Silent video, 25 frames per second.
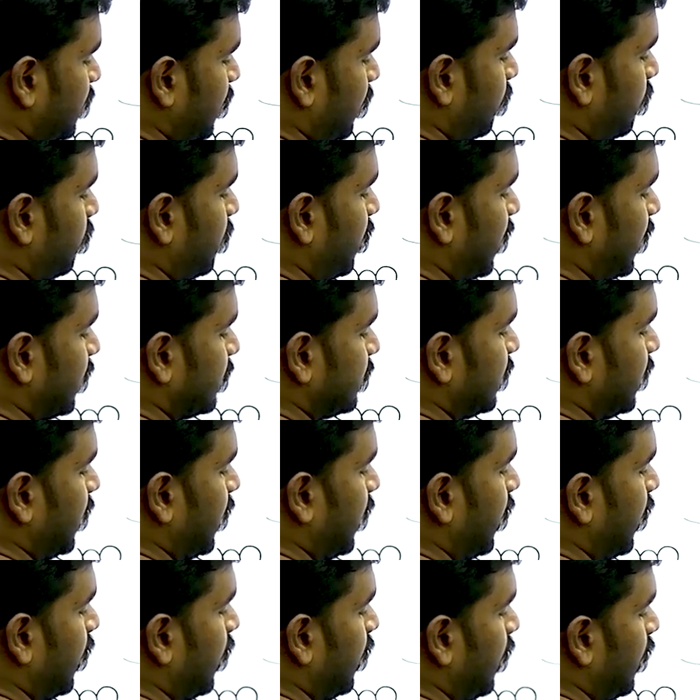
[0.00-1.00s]
some let us
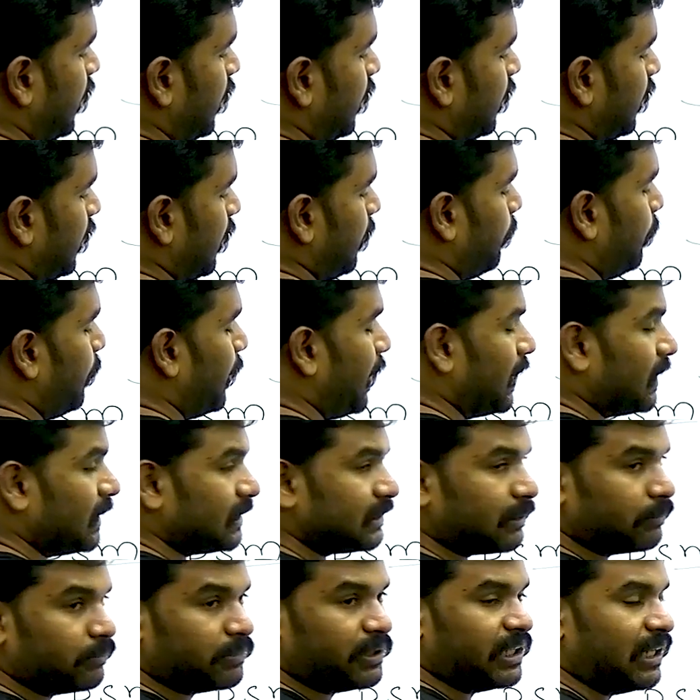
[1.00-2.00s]
say
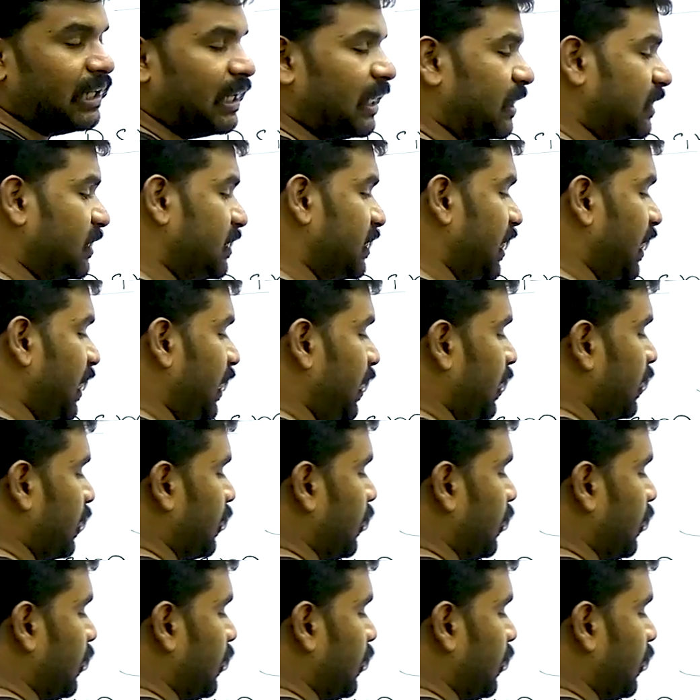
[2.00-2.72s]
impedance something like Z